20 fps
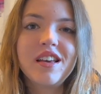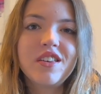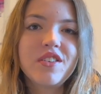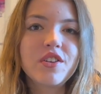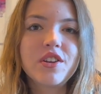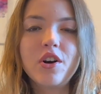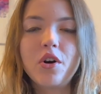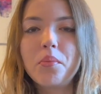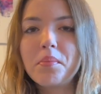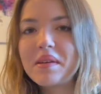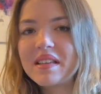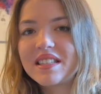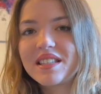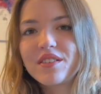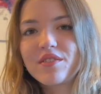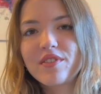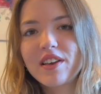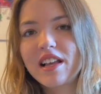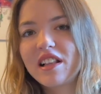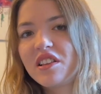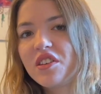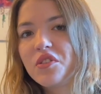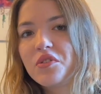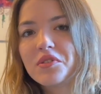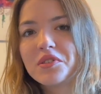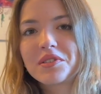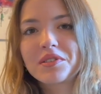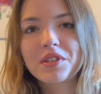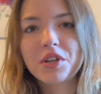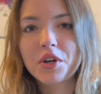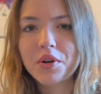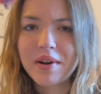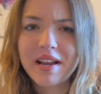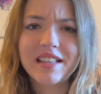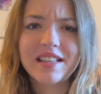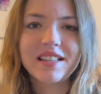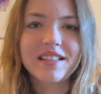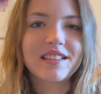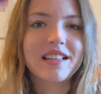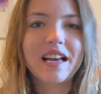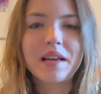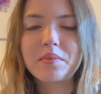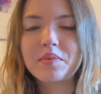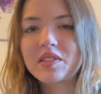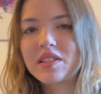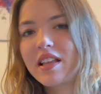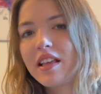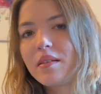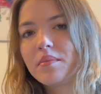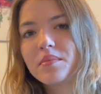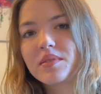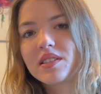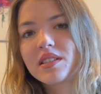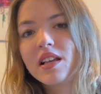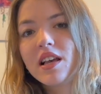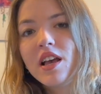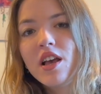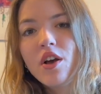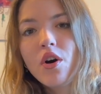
you know, missing values, correcting timestamps,